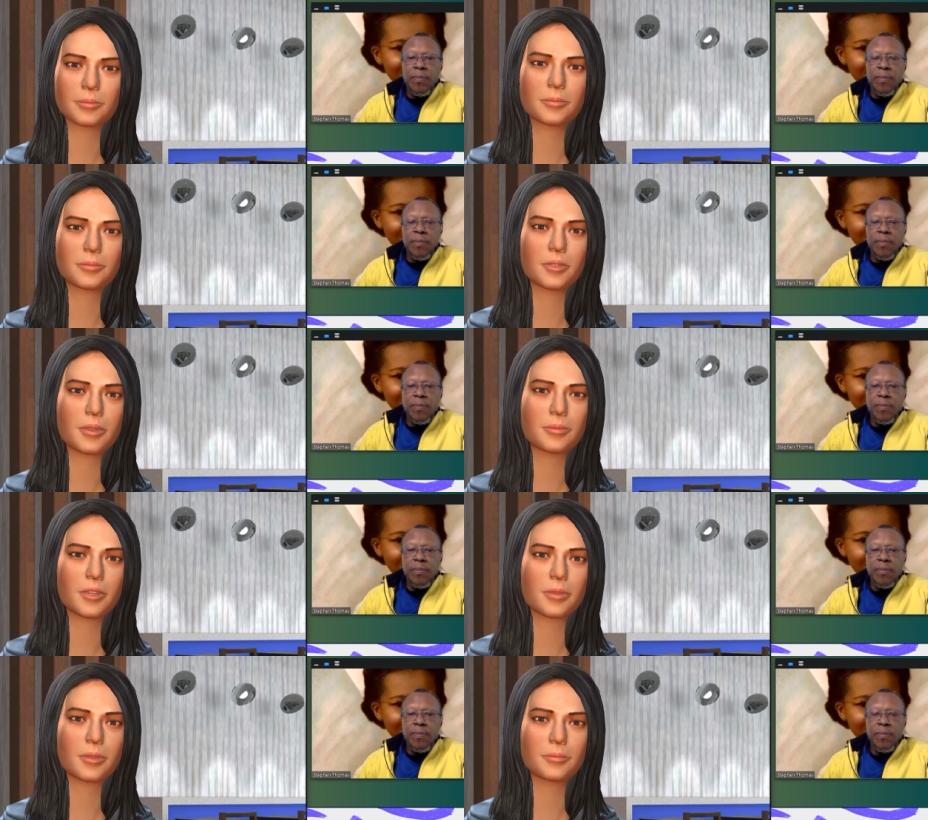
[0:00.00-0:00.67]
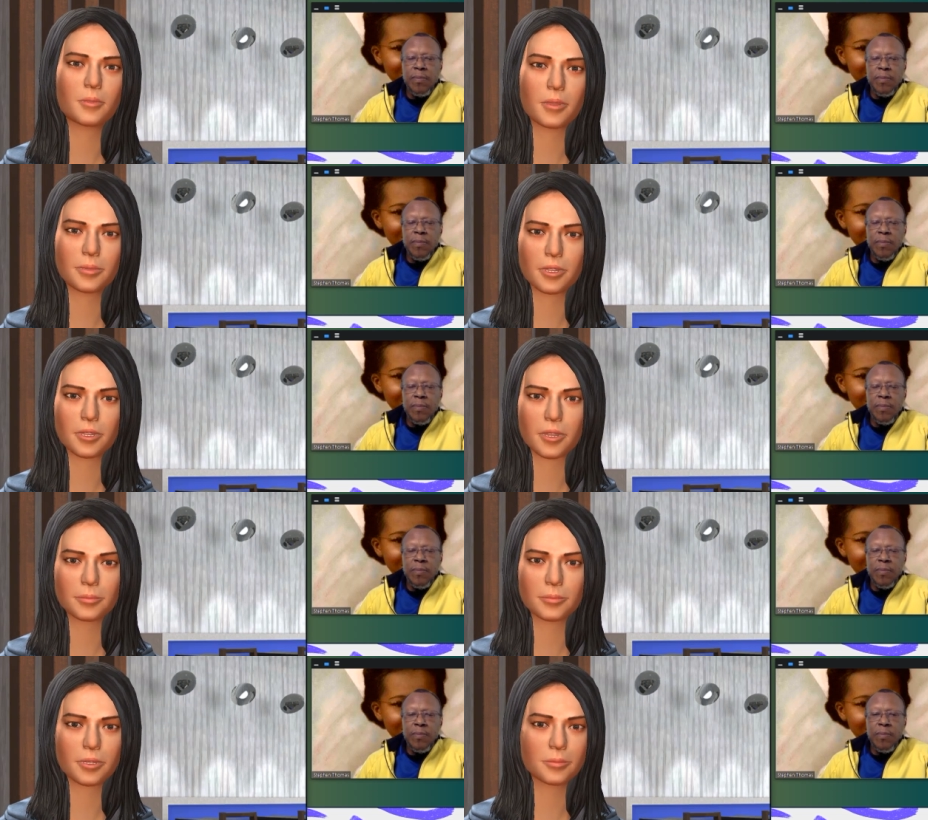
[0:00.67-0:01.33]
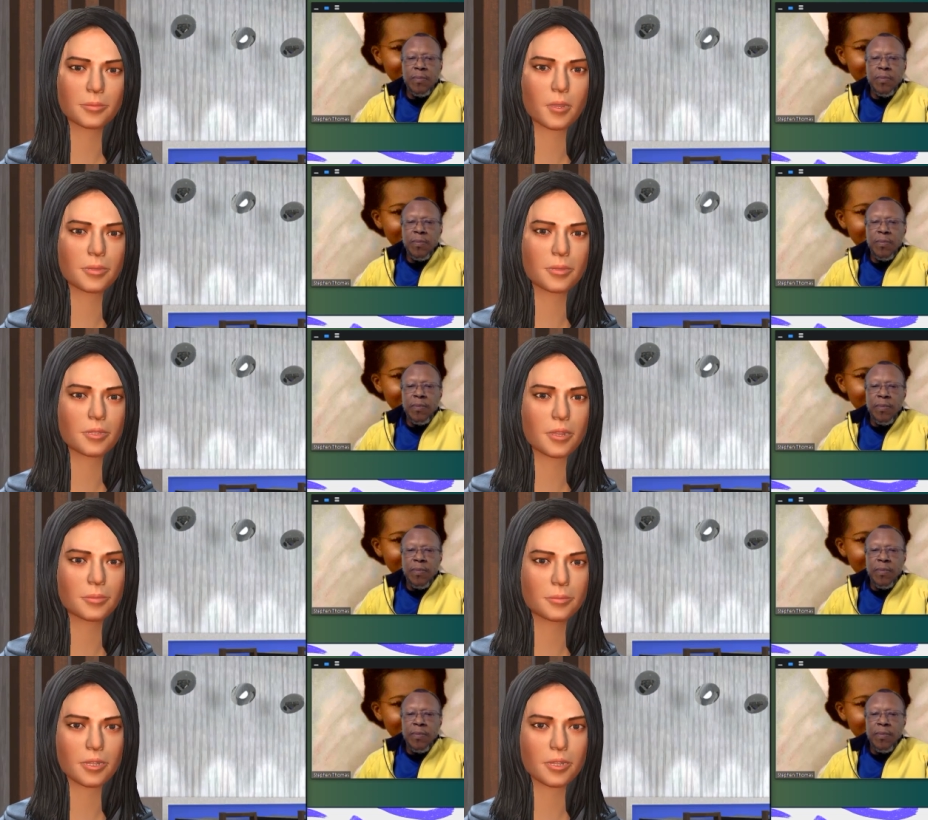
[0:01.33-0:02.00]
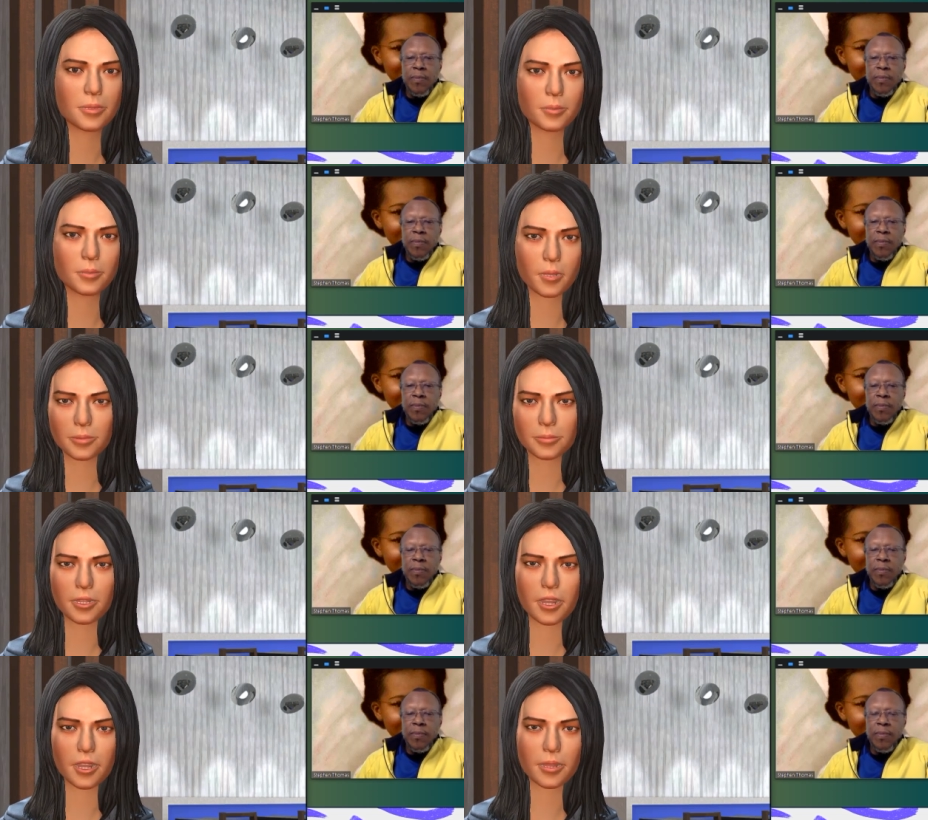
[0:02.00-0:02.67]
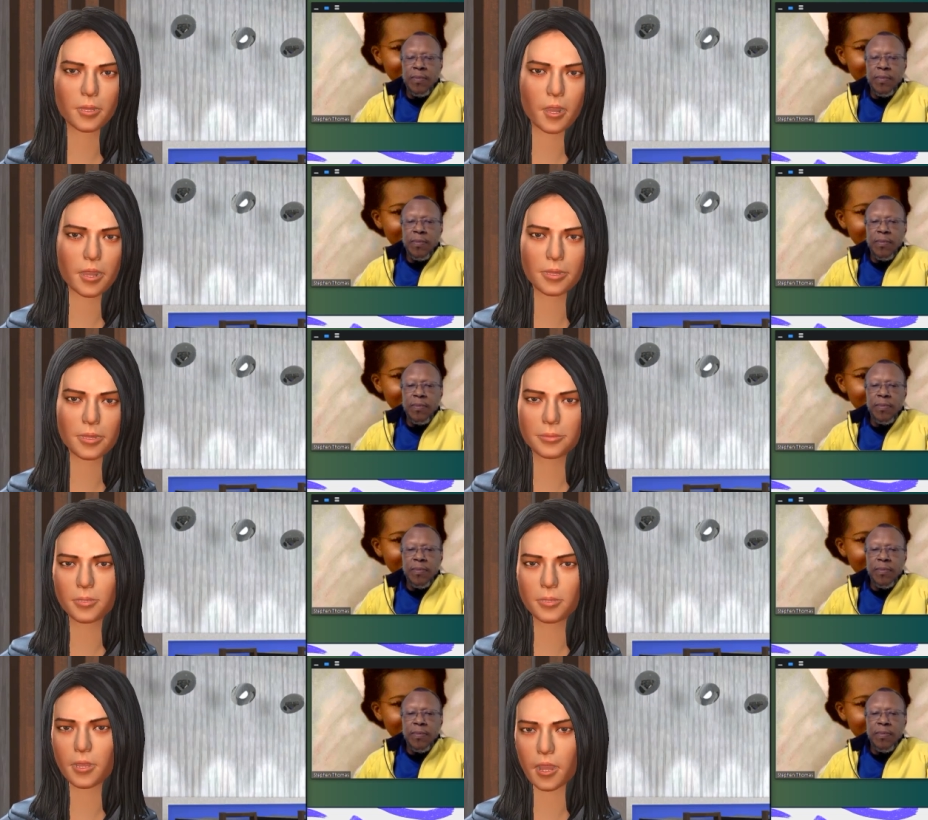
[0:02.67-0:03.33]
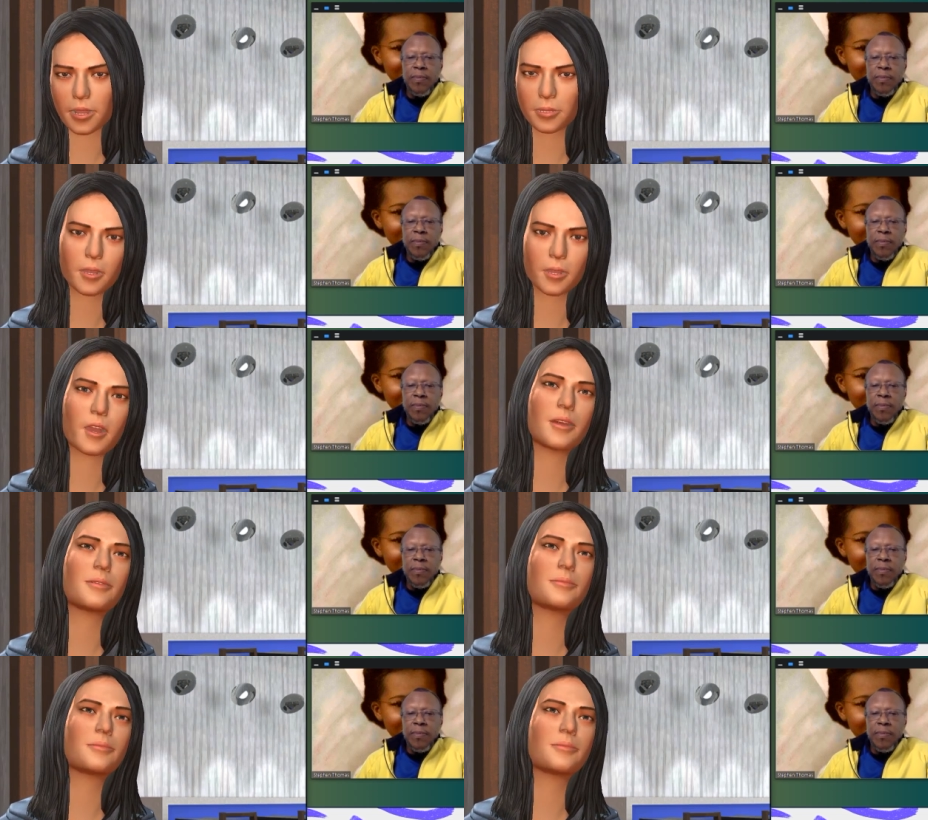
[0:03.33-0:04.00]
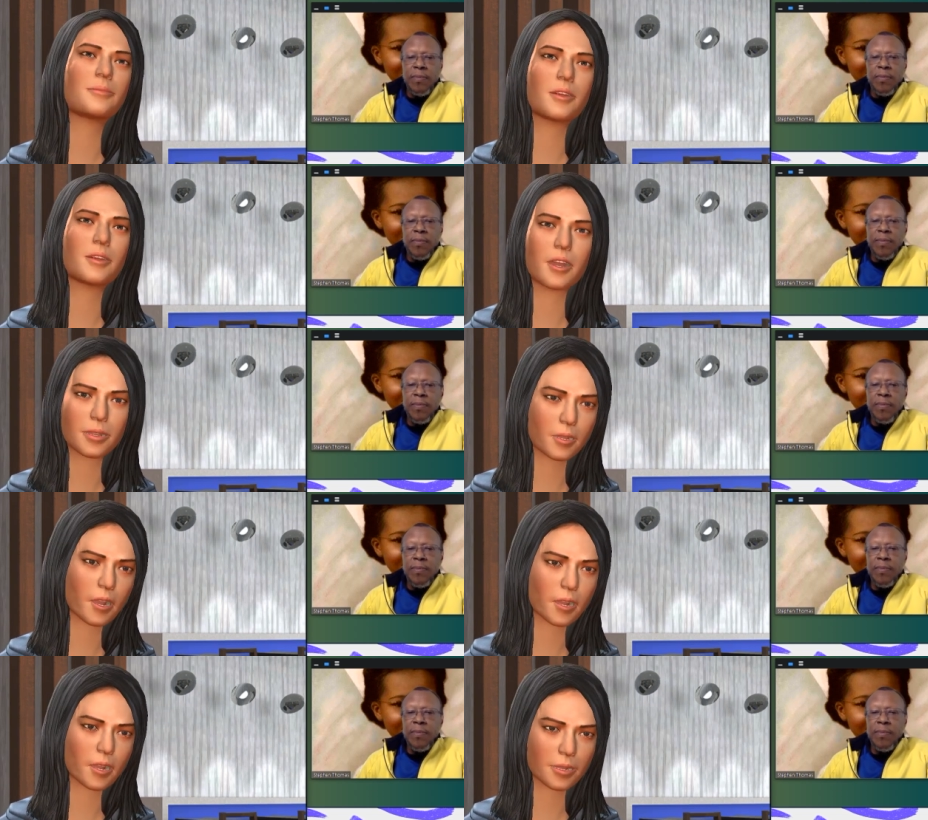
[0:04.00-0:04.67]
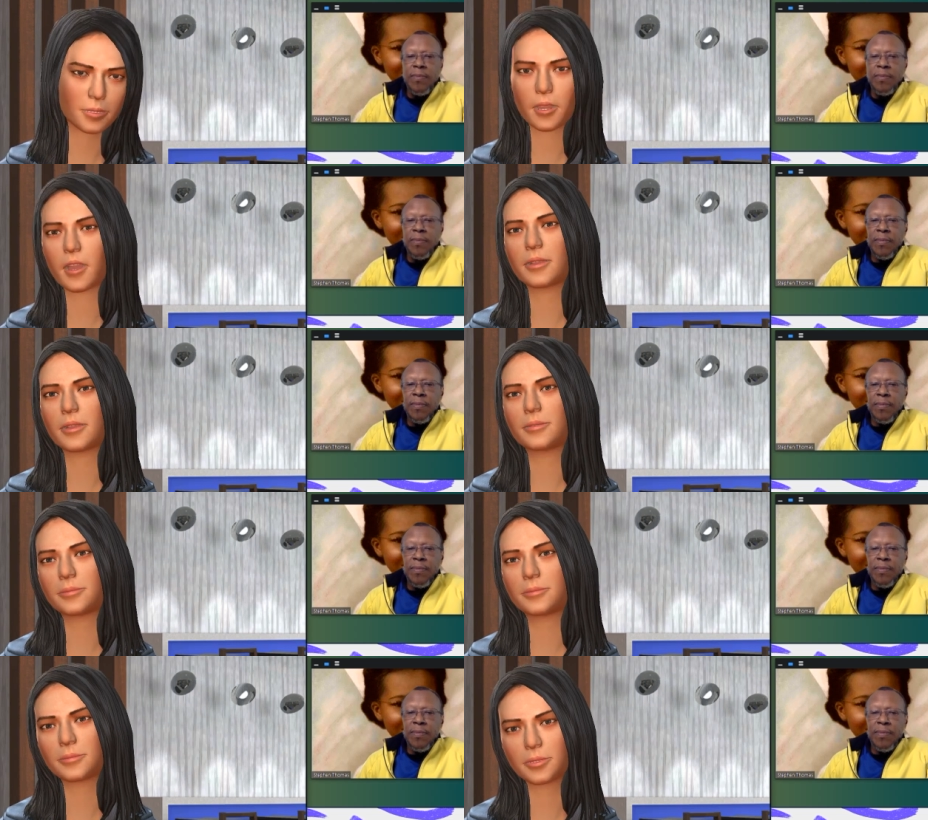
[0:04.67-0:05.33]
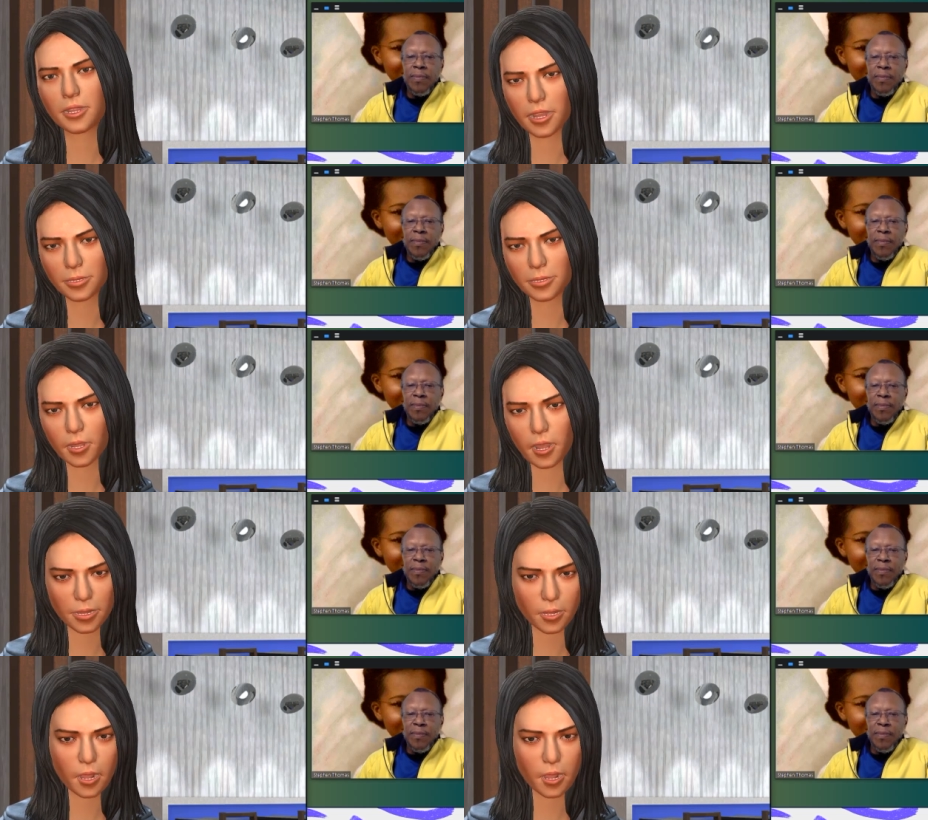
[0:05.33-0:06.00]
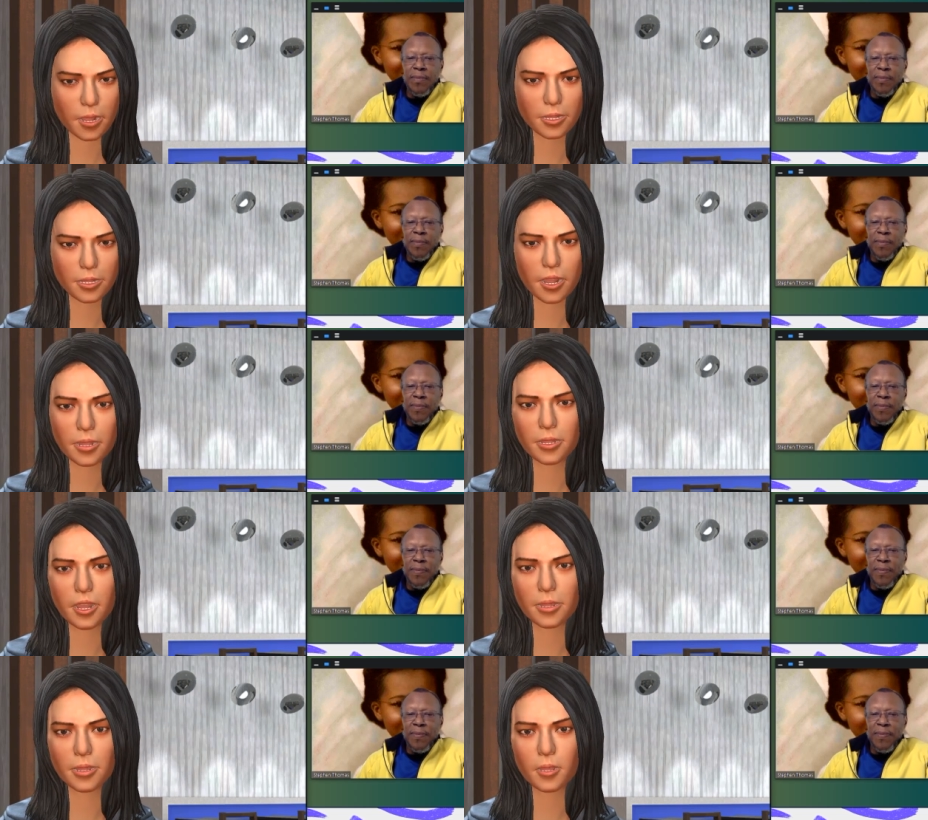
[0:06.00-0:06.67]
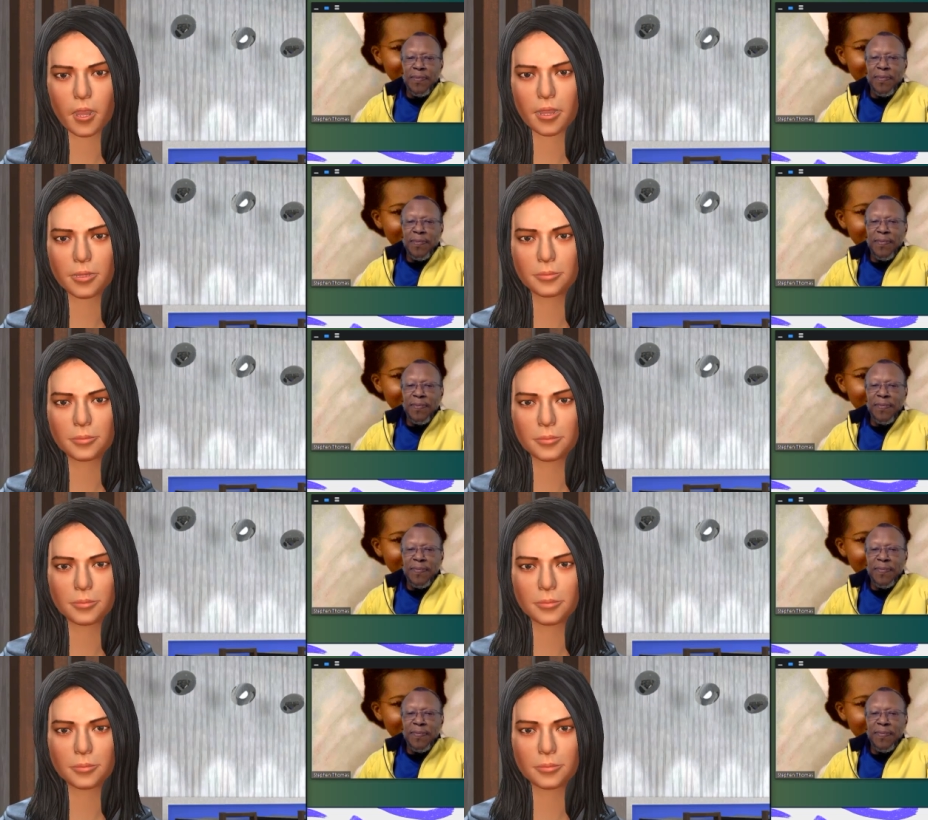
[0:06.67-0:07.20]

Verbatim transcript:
Speaker 1: and, you know, most of the people on our team are home and they've got kids and spouses and everybody, everything's going on.